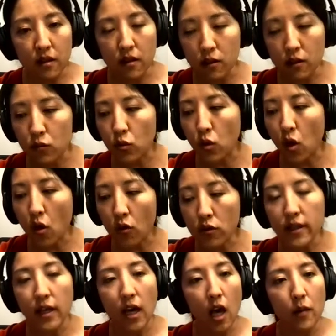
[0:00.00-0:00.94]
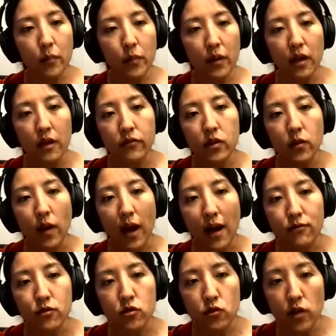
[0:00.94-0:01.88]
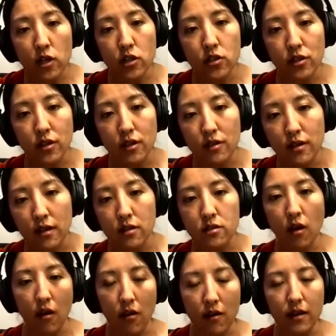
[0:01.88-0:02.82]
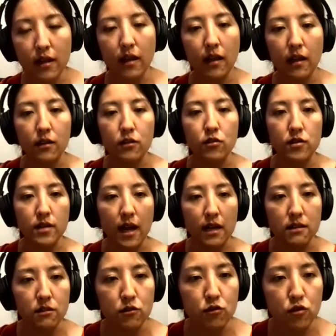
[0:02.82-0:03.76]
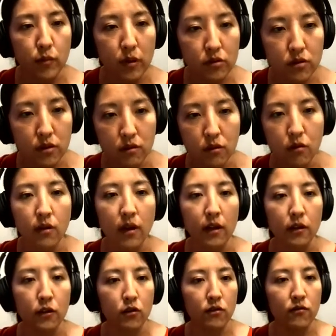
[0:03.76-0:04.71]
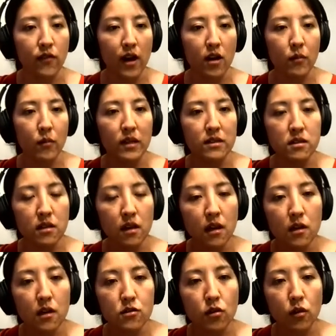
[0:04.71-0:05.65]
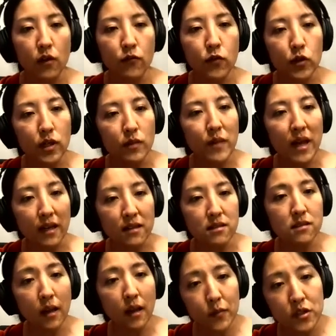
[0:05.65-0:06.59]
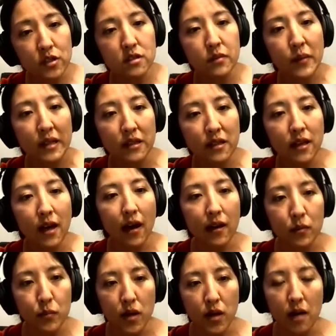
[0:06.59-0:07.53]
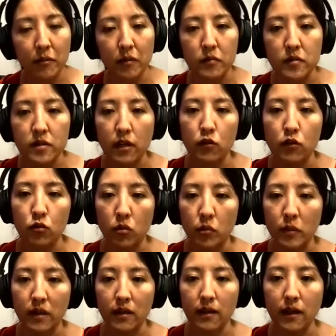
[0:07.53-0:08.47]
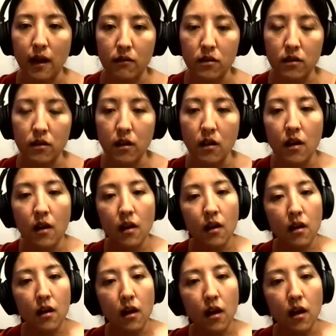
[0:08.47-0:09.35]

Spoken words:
it will only help if you have structure that is already in your task distribution or in your environments. So if you can make assumptions about the kind of problems that you will be encountered.